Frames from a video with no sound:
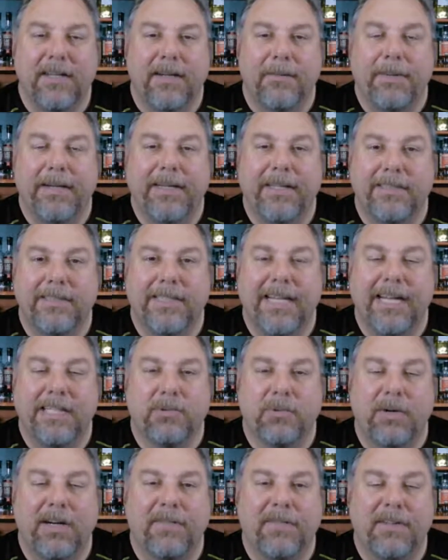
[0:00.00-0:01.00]
Because guess
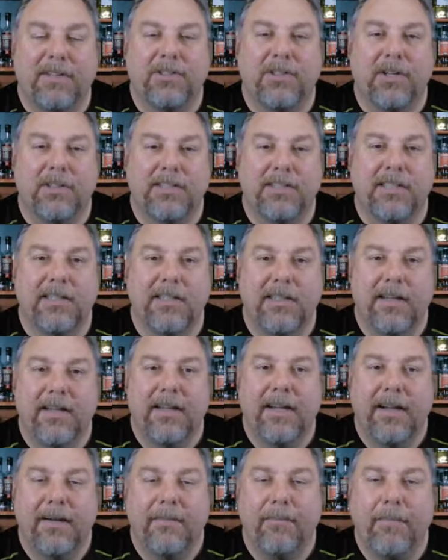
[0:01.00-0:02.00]
what? If you start to
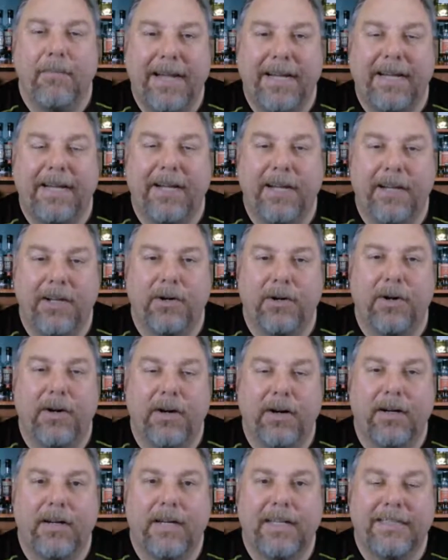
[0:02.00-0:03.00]
make
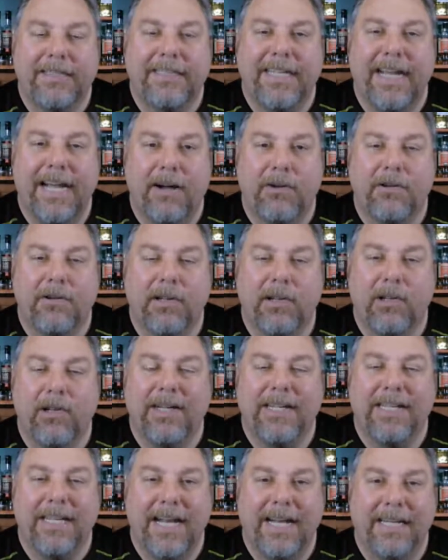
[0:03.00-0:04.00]
your town
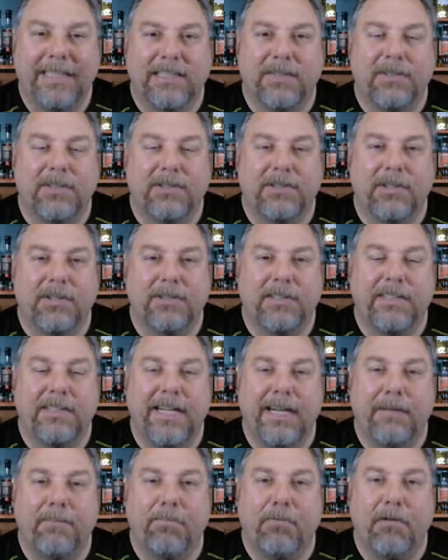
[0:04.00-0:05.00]
look nice, if you start to
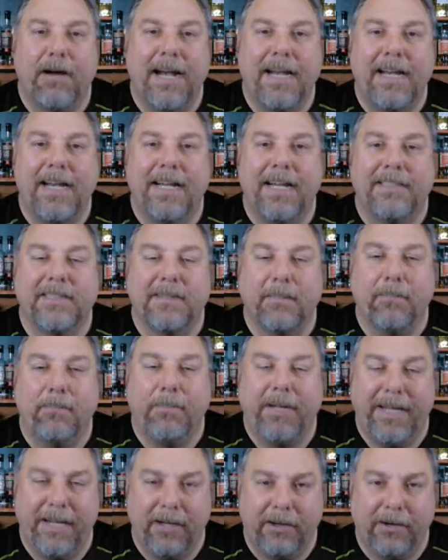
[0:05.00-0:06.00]
take pride in its
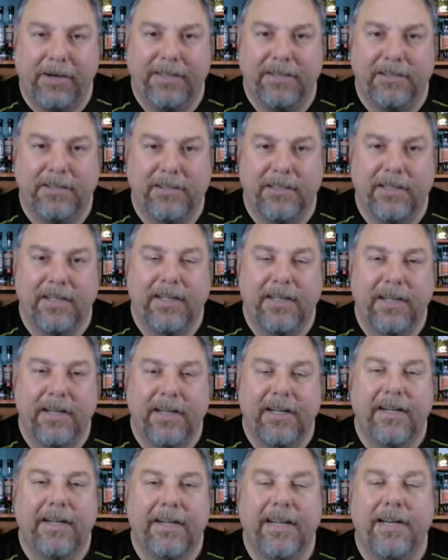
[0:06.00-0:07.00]
appearance,
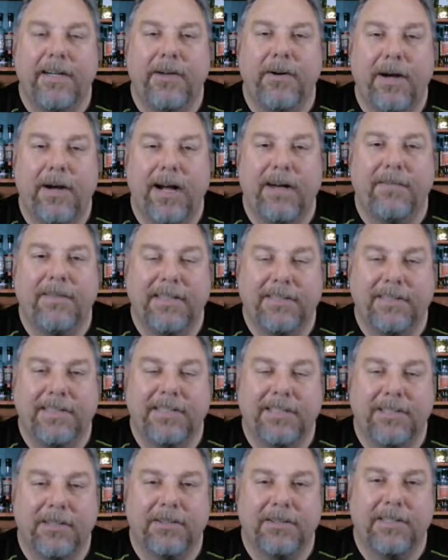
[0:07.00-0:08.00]
then you obviously
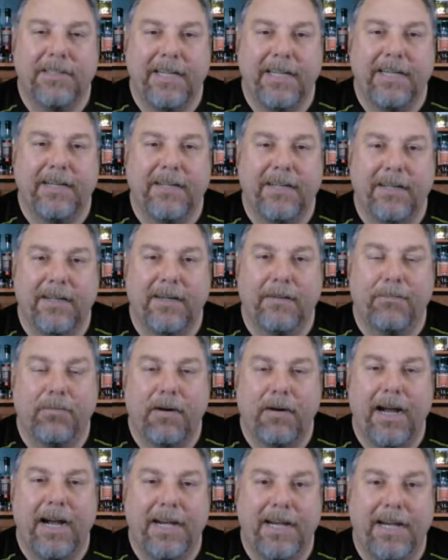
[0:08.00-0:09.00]
start to take
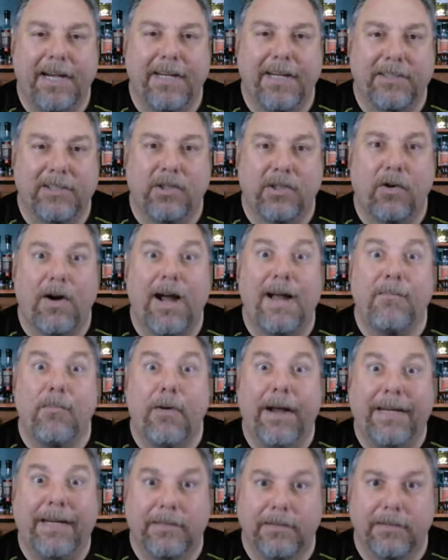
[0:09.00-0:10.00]
pride in its crime
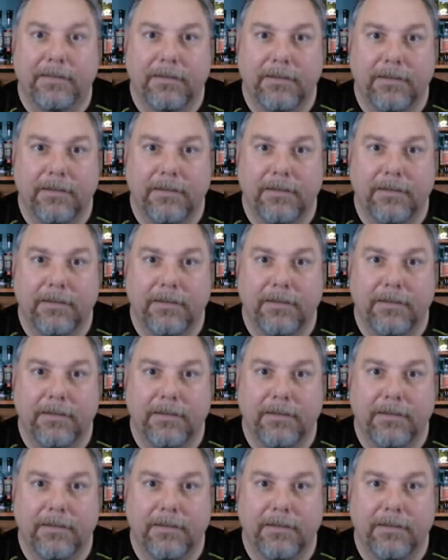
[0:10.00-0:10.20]
rate.